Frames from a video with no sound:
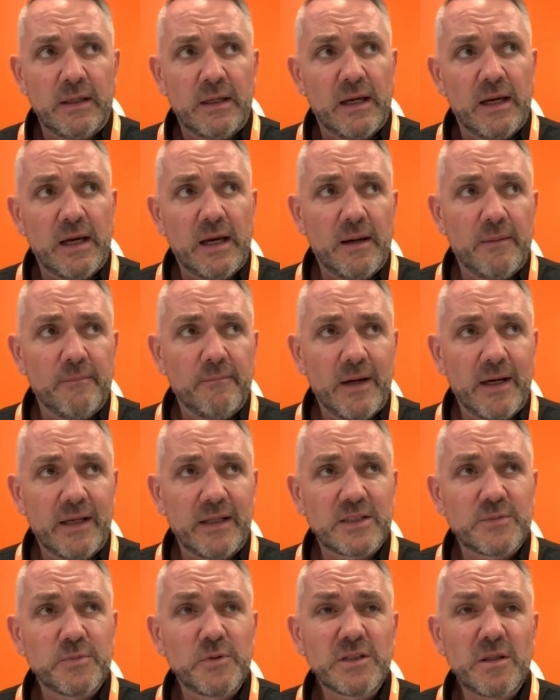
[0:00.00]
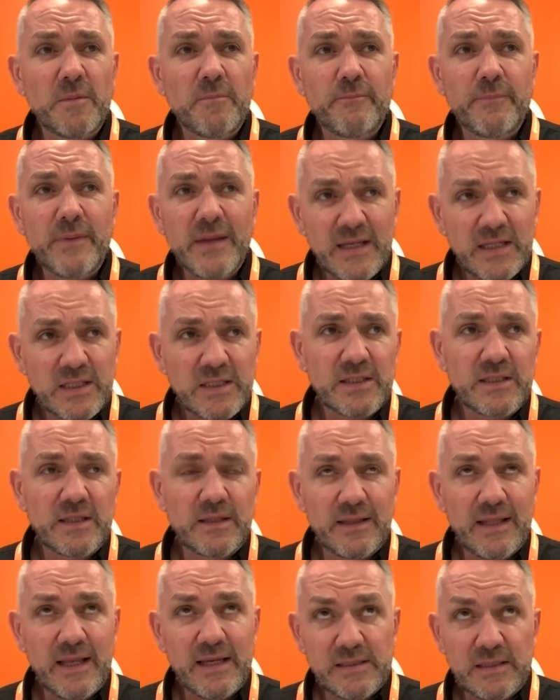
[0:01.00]
And I suppose the biggest
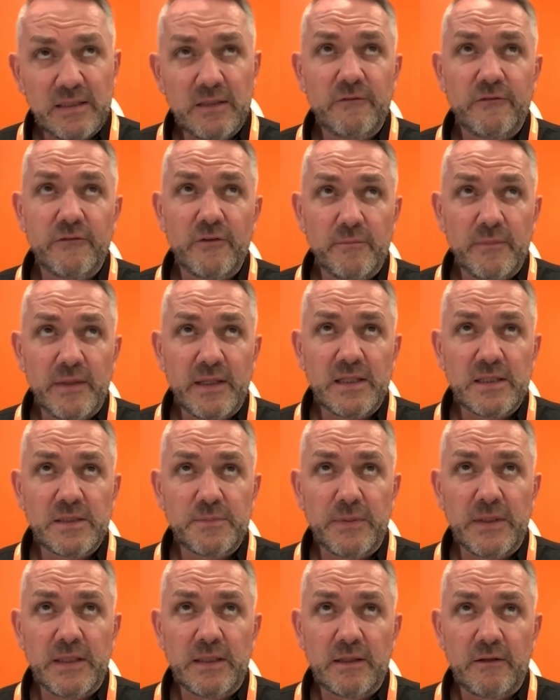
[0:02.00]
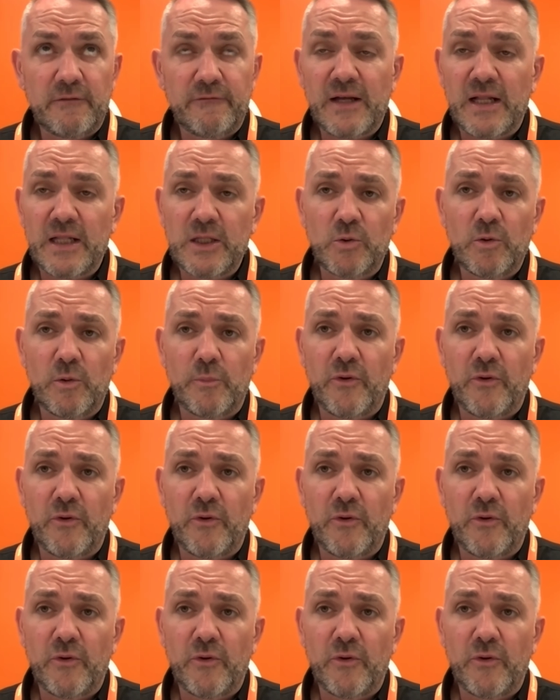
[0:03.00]
lesson for me has been the value of